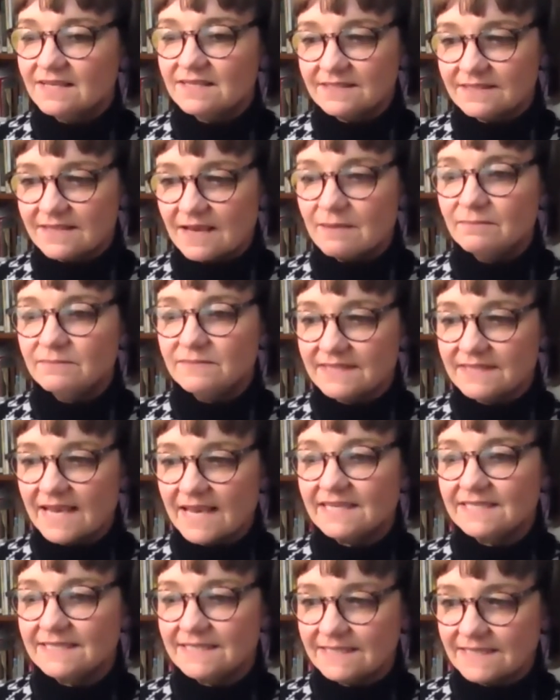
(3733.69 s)
Some
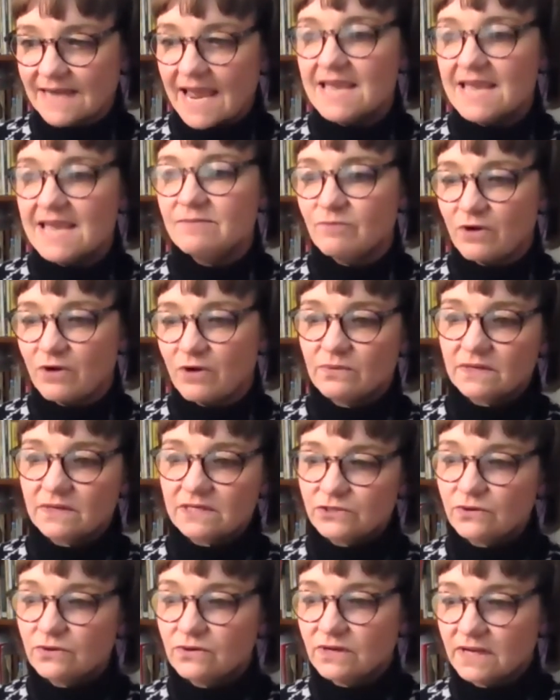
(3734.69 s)
say shame when
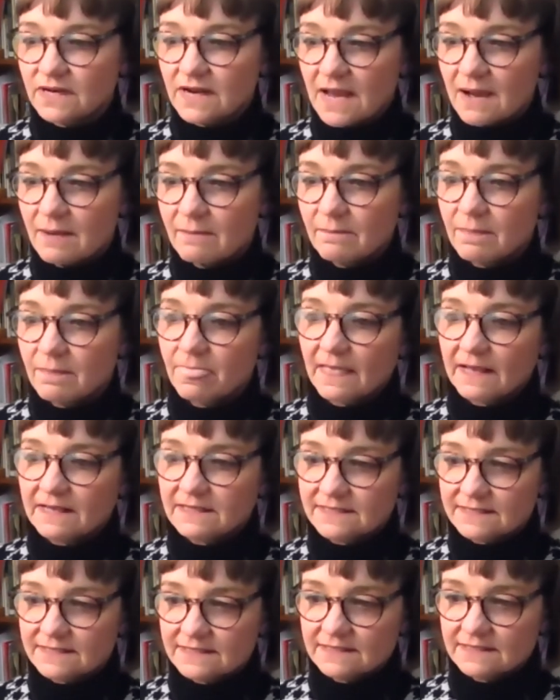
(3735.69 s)
we're talking up,
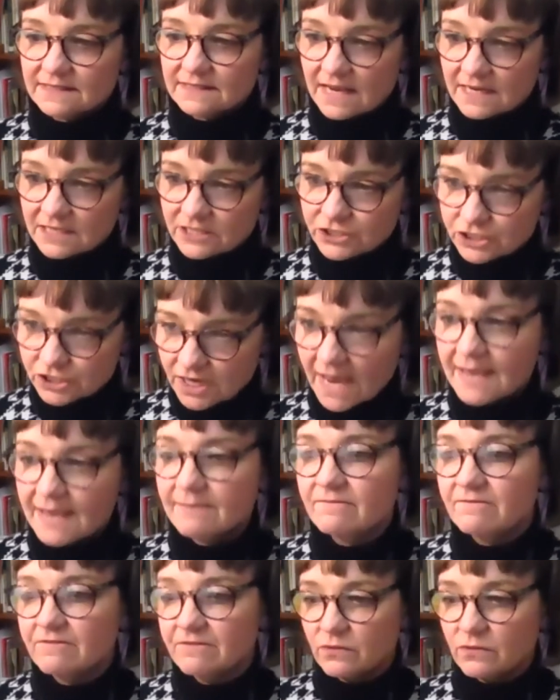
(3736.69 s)
and, and
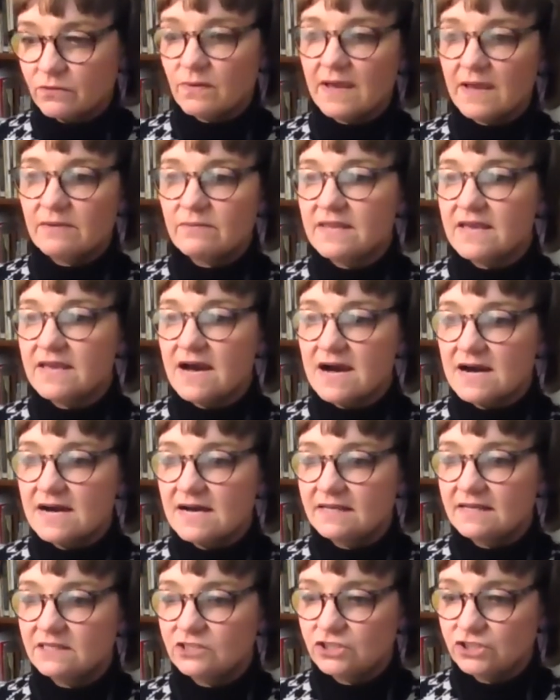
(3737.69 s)
shame for the way we
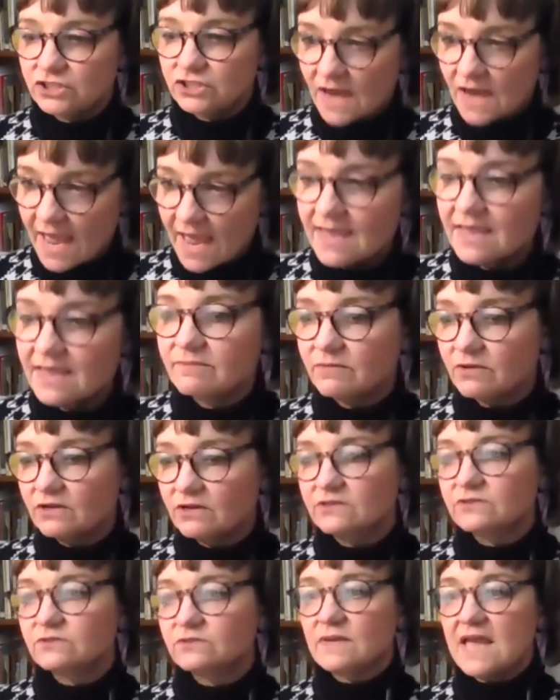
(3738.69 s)
are, and shame
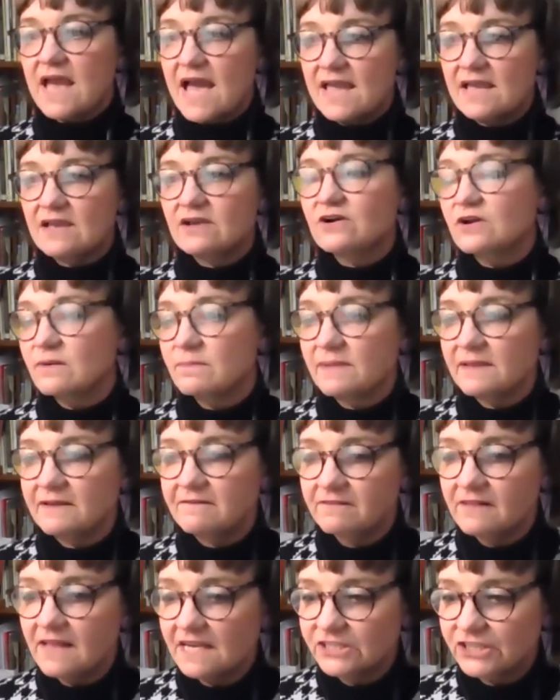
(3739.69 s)
because we ain't got a
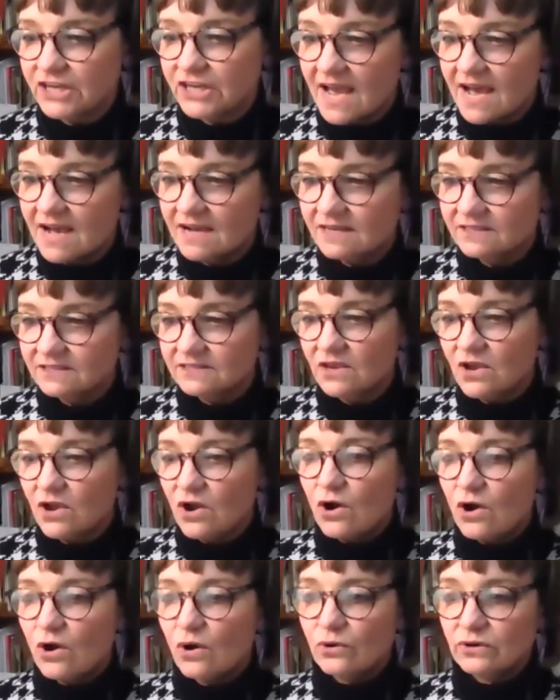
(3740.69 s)
big flash house
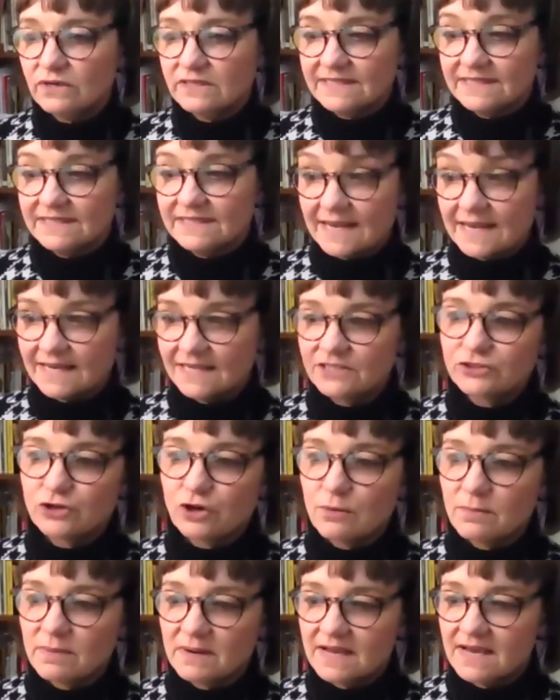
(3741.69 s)
or a steady
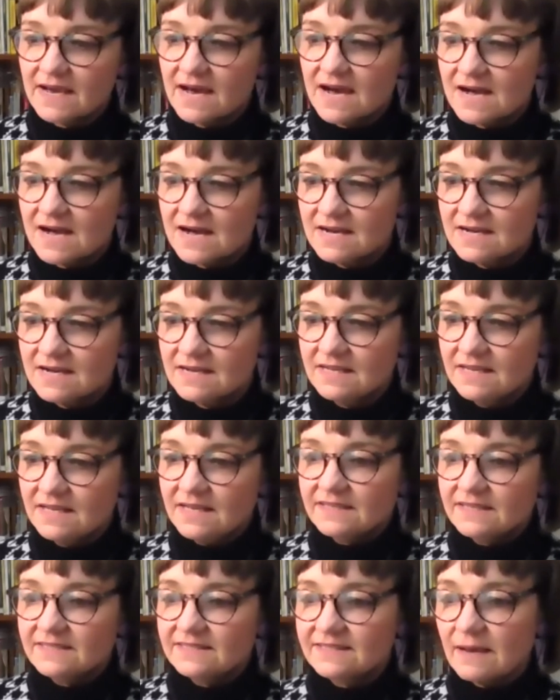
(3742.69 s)
job and a car.
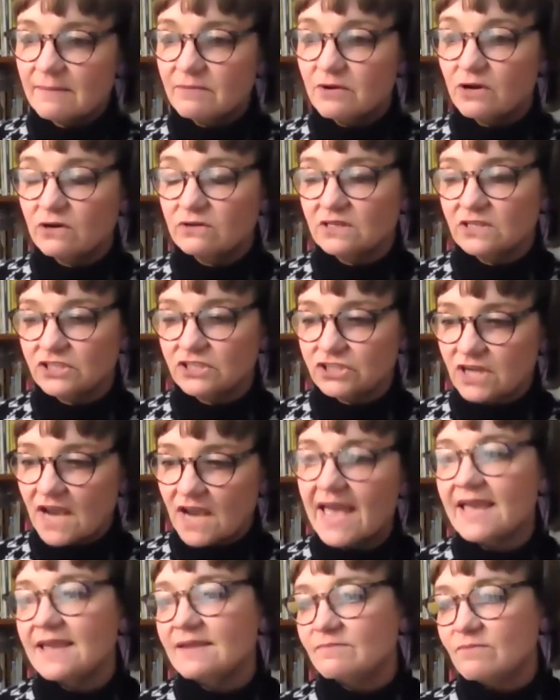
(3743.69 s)
Some call it
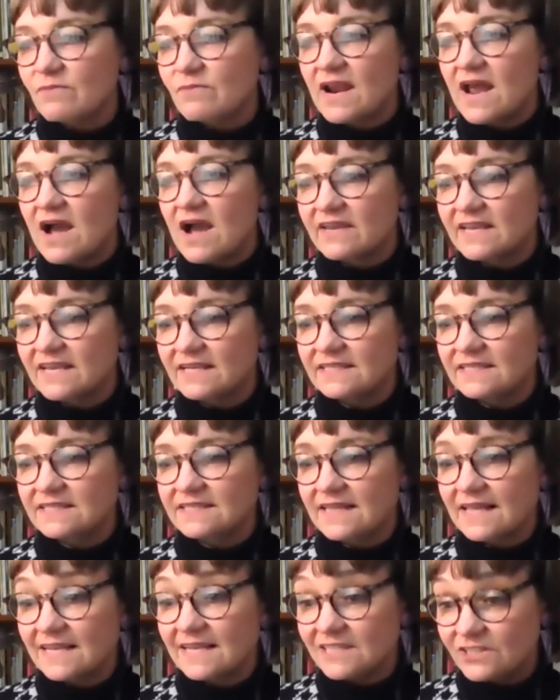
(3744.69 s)
shame when our
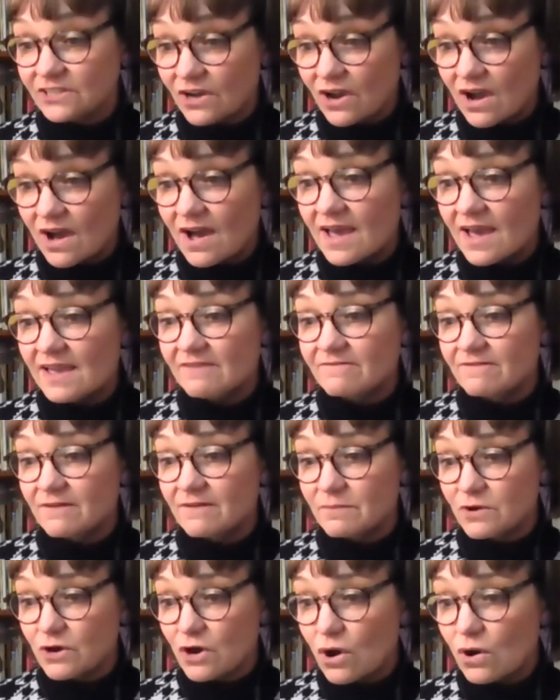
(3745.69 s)
kids, they die
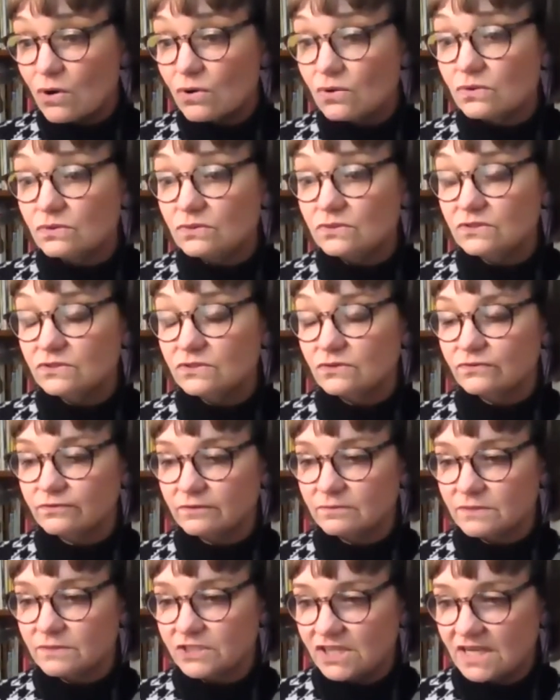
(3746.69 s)
from colds or
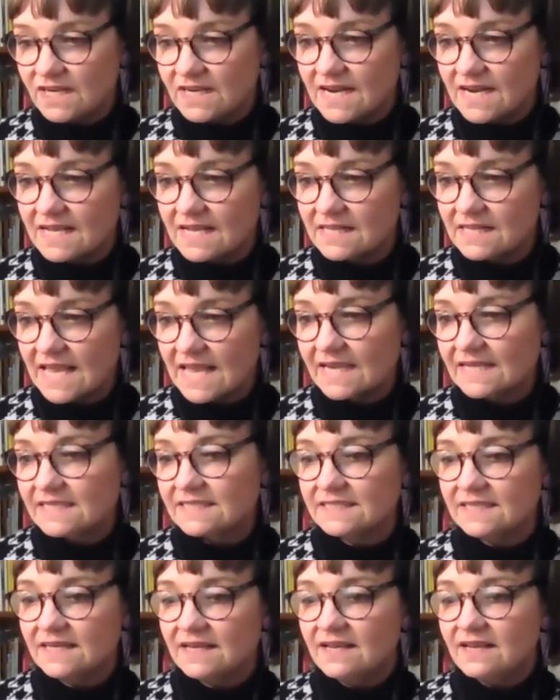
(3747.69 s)
from sheer
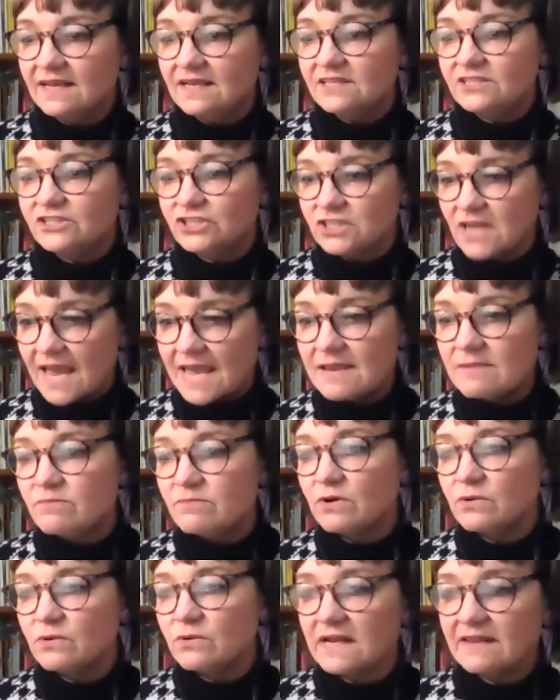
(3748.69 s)
neglect.
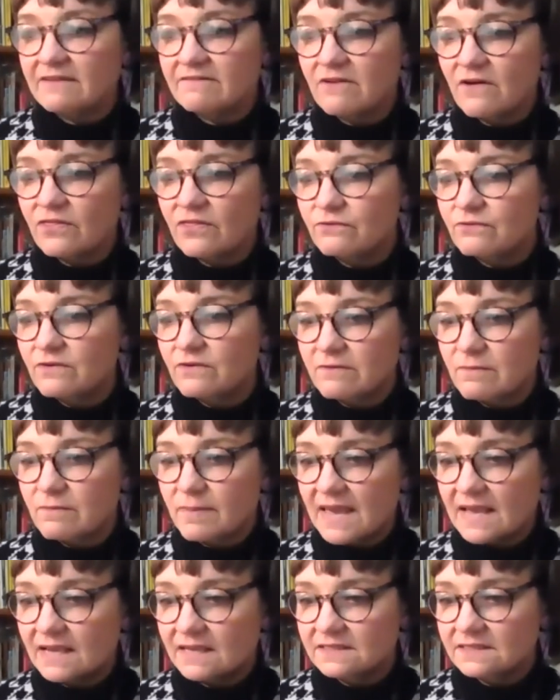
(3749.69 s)
Shame when we live on the
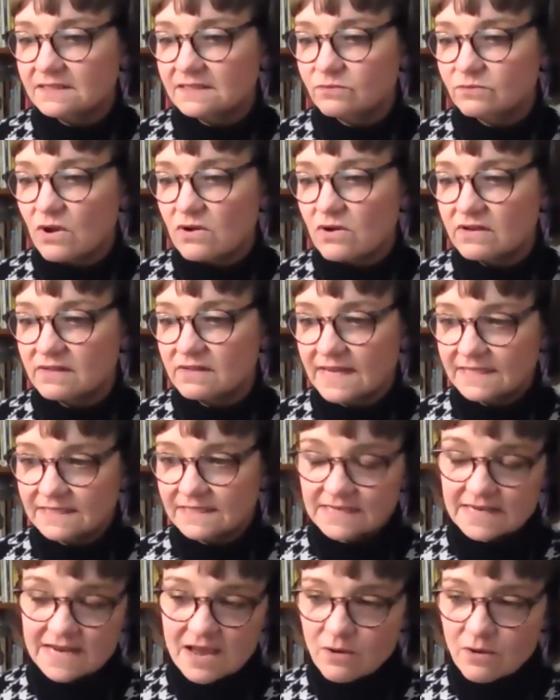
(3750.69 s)
riverbanks while
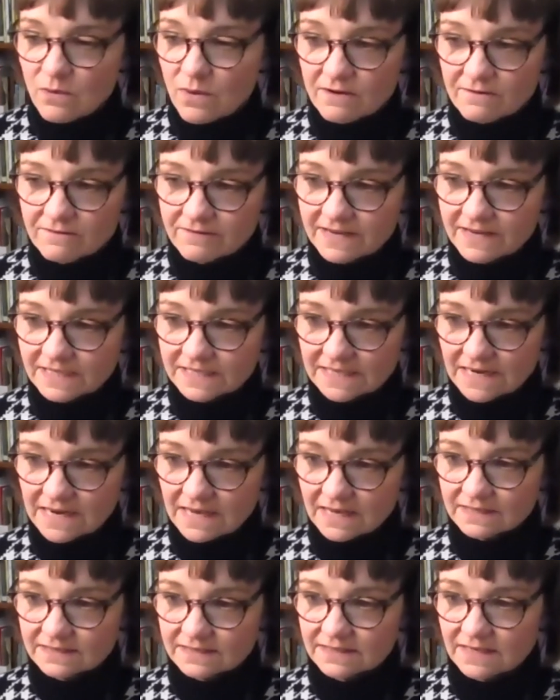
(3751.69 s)
collecting our welfare
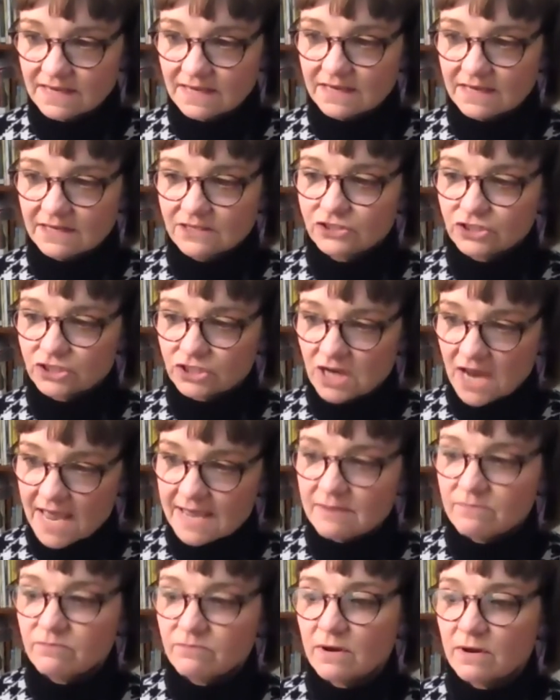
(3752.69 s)
checks.
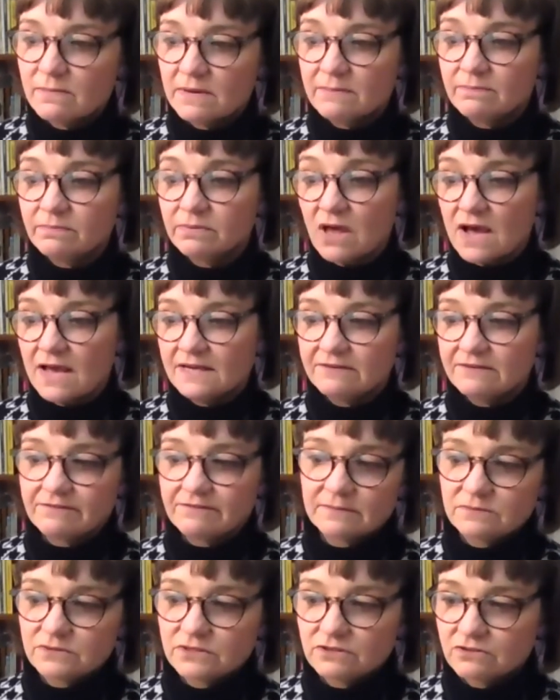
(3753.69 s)
Shame when we're blind
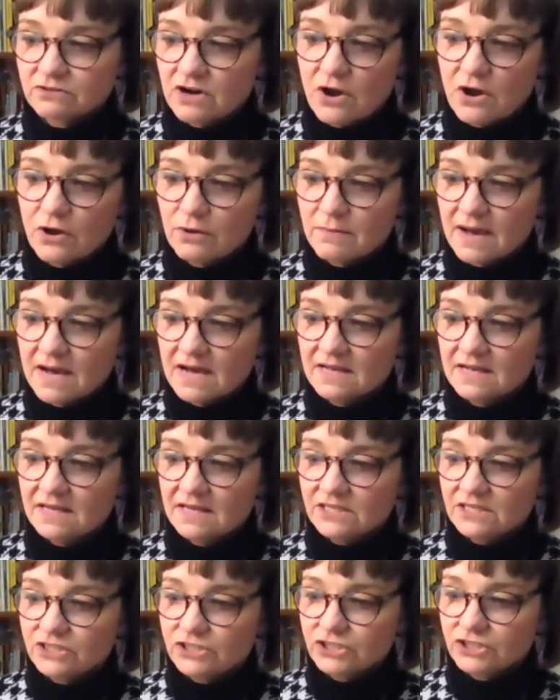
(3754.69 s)
from trachoma.
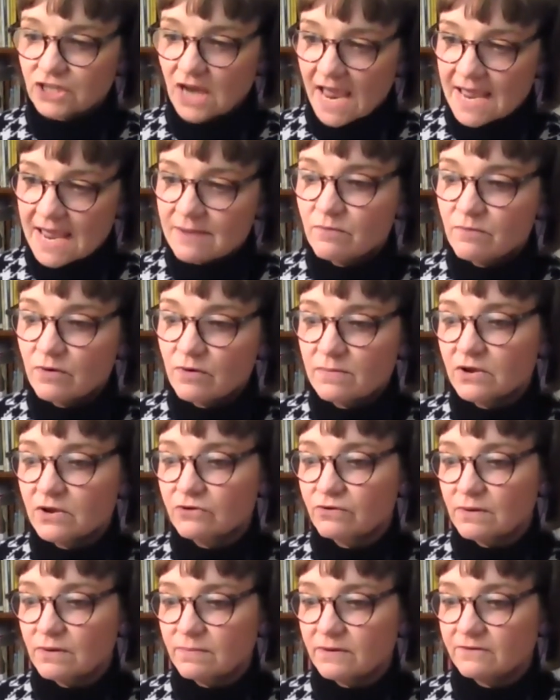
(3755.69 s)
Shame when
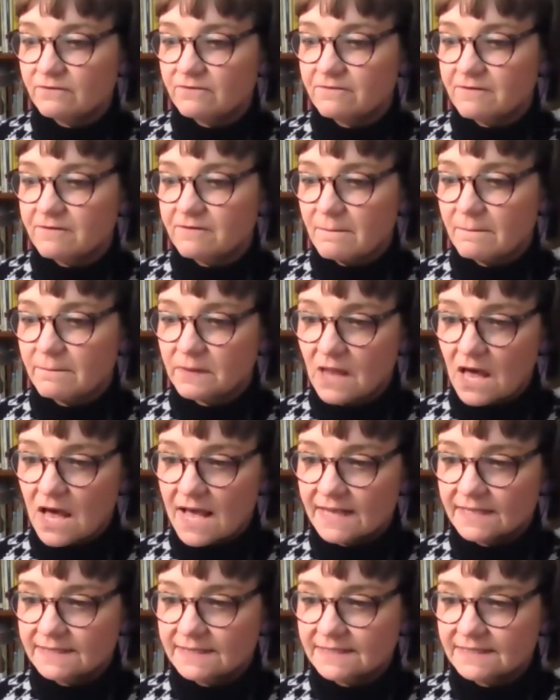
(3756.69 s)
we're crippled from
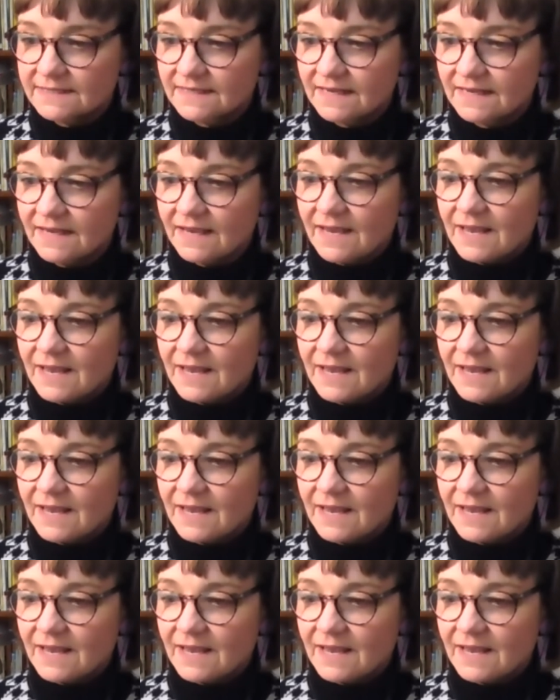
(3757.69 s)
blights.